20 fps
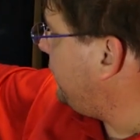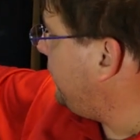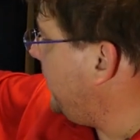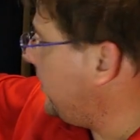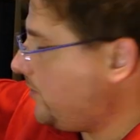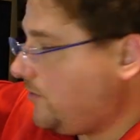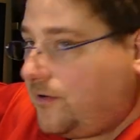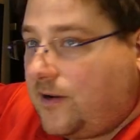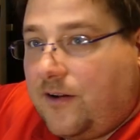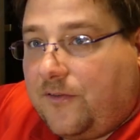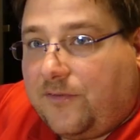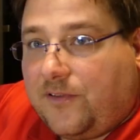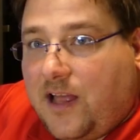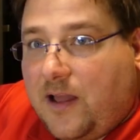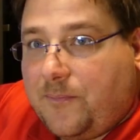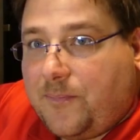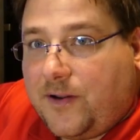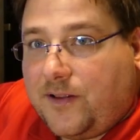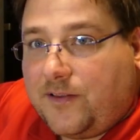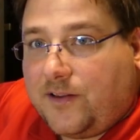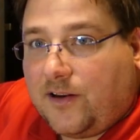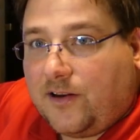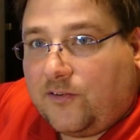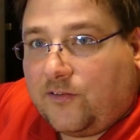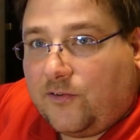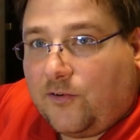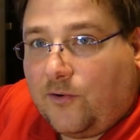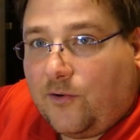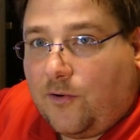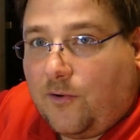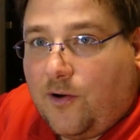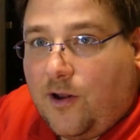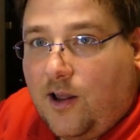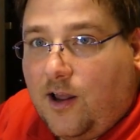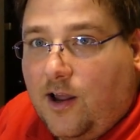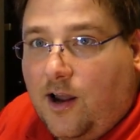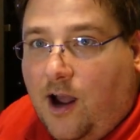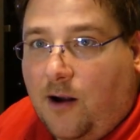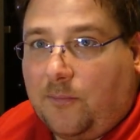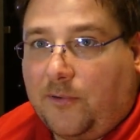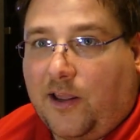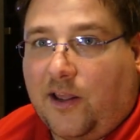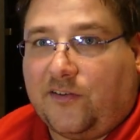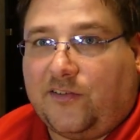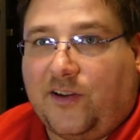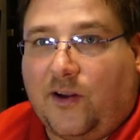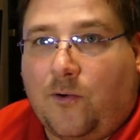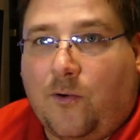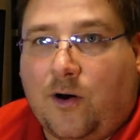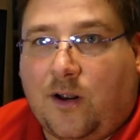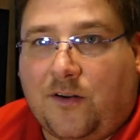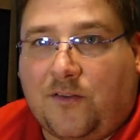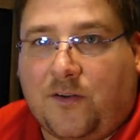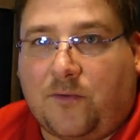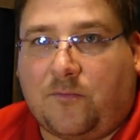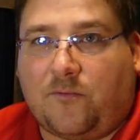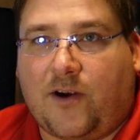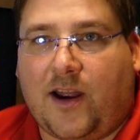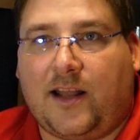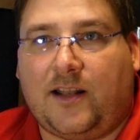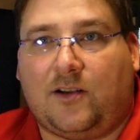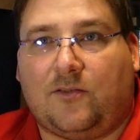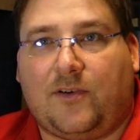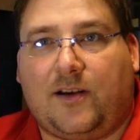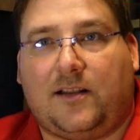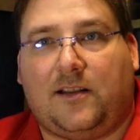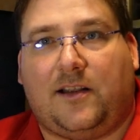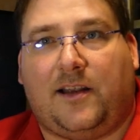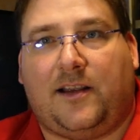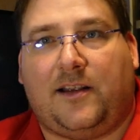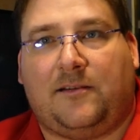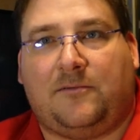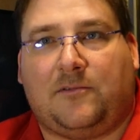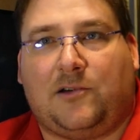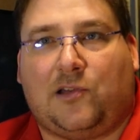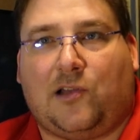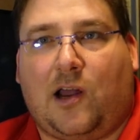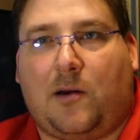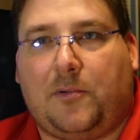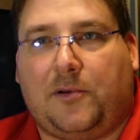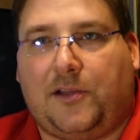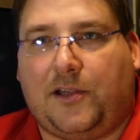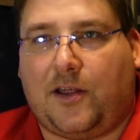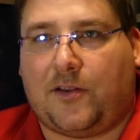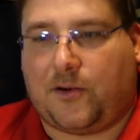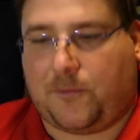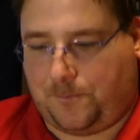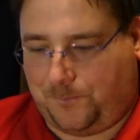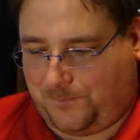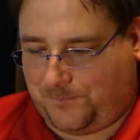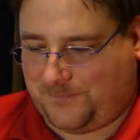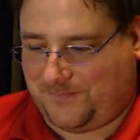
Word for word: is wrecked on that flatbed there, so I'm guessing one of them ran the red light and clobbered the other.